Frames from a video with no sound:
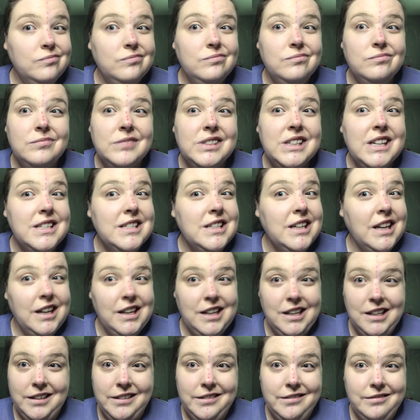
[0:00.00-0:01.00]
Because I
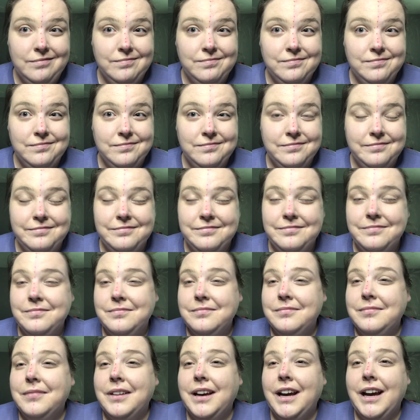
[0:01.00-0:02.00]
didn't.
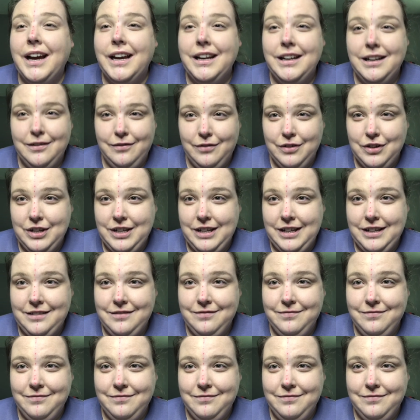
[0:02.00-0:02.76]
I never did.